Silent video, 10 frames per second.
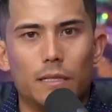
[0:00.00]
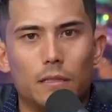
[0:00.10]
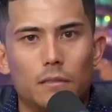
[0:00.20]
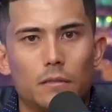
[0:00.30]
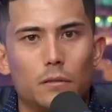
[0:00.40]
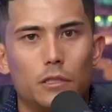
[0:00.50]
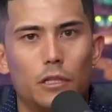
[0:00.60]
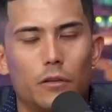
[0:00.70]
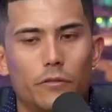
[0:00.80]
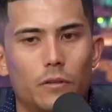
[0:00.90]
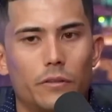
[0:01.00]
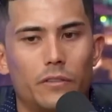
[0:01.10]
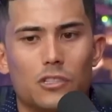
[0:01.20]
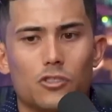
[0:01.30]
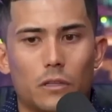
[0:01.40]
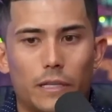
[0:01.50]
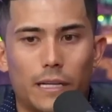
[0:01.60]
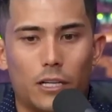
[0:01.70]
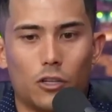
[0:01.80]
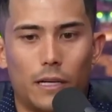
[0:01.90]
And, you know,
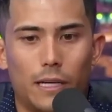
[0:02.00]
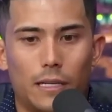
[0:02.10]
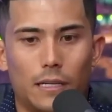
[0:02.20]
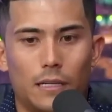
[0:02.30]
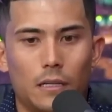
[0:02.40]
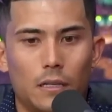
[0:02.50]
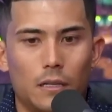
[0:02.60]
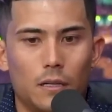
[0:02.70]
eventually I created,